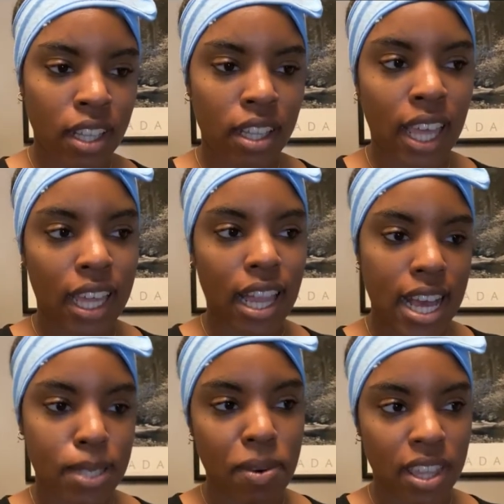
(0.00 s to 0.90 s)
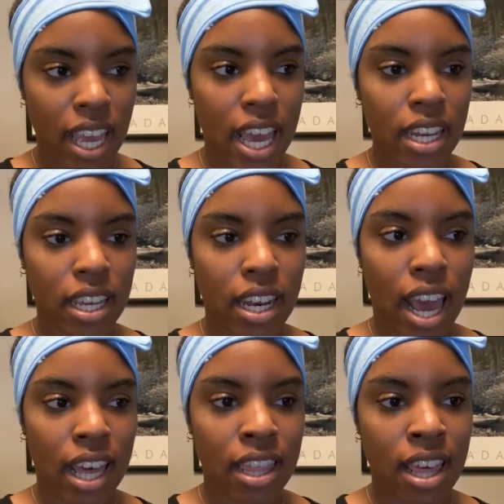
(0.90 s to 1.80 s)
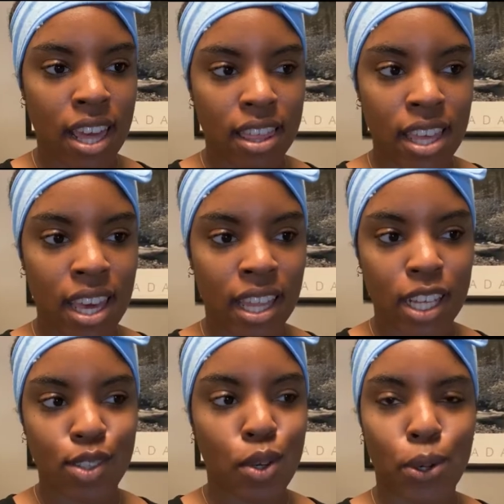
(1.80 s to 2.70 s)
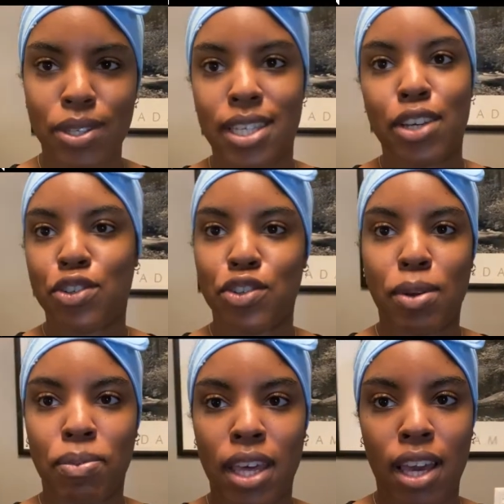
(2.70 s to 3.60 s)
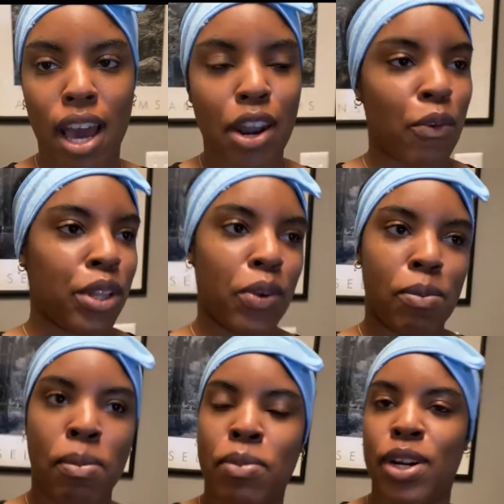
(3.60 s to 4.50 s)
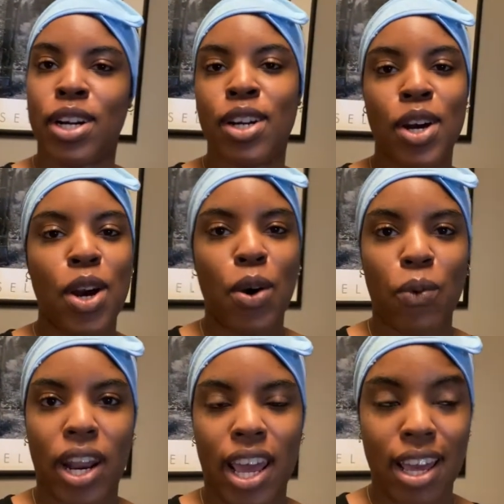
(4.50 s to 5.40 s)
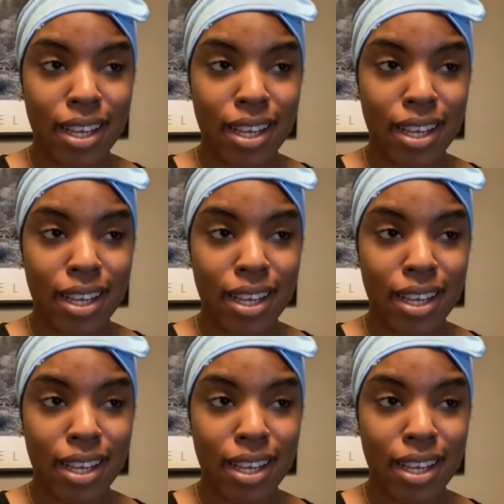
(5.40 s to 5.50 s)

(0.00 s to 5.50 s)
last month I ended at, I think at 206 or something. I don't really remember what I